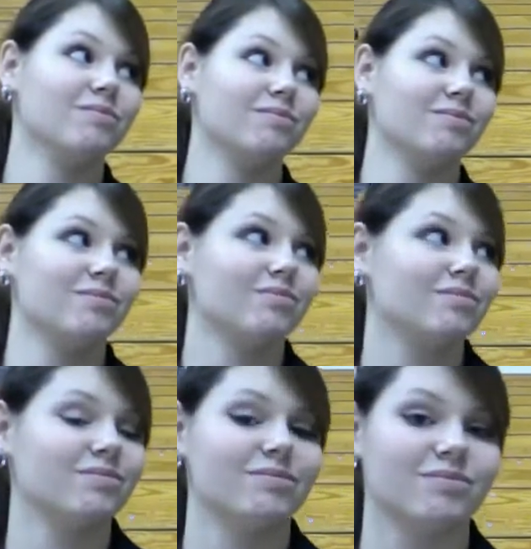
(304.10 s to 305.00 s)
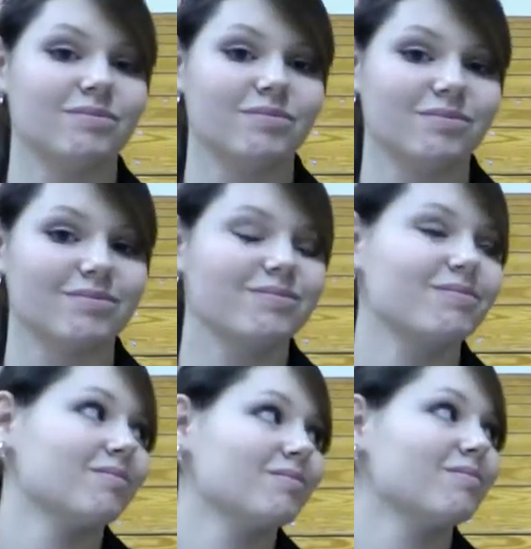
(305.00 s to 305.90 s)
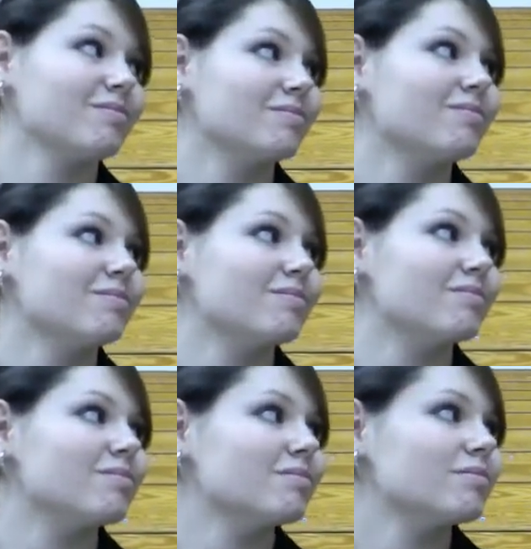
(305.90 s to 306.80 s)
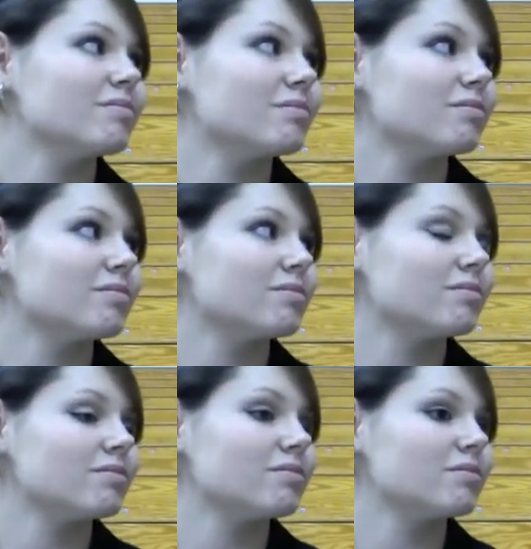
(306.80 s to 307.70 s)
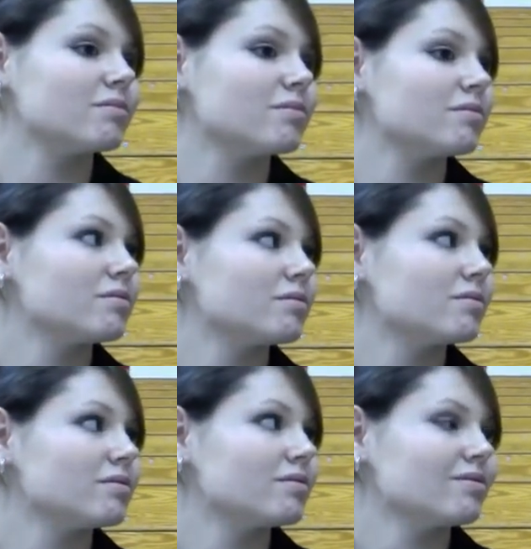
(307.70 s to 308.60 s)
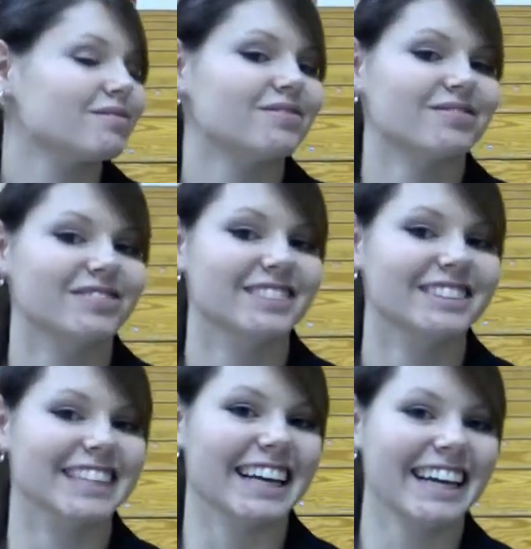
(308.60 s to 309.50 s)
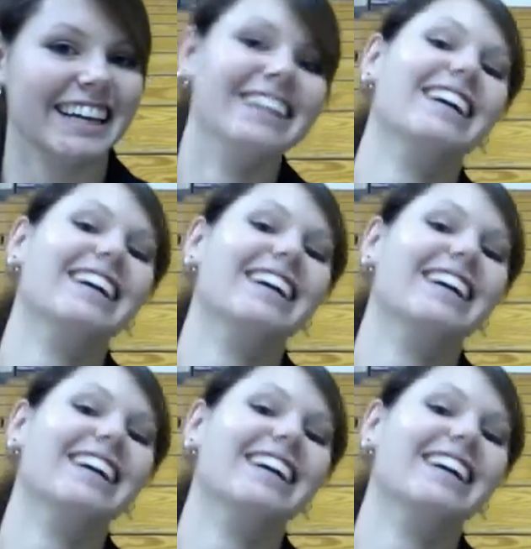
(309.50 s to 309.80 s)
The person shown says nothing.